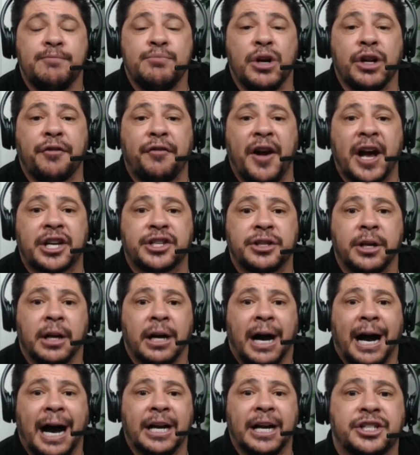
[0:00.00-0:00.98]

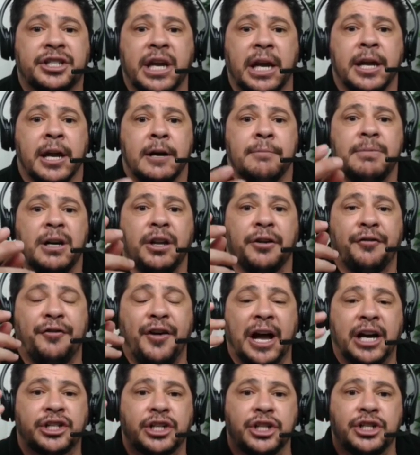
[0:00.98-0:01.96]
Manifest. say
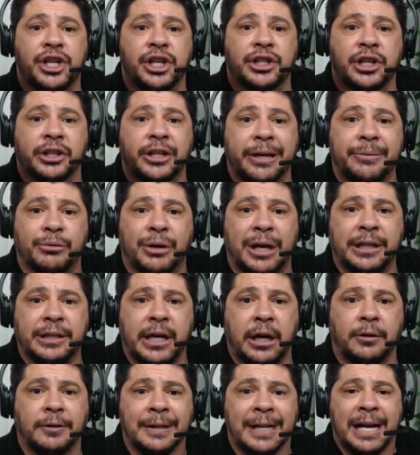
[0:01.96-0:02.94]
manifest in Jesus' name
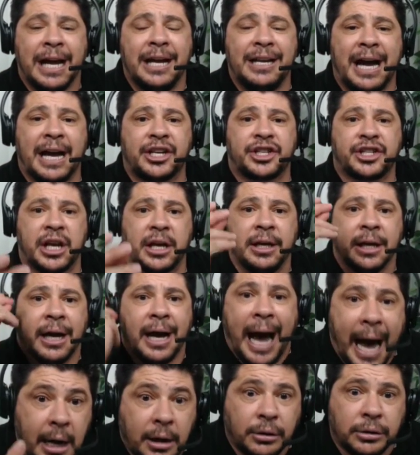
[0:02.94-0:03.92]
right now. And I
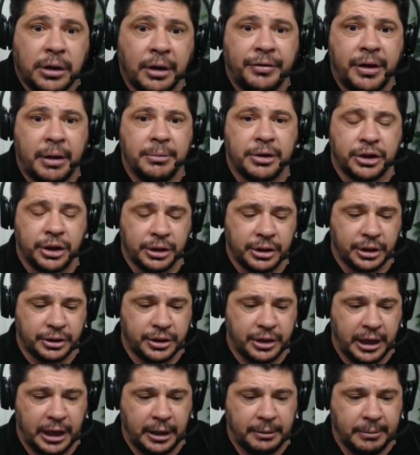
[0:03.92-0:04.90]
say out of them in
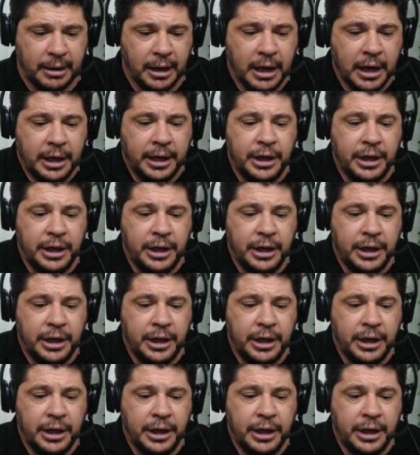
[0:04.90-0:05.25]
Jesus' name.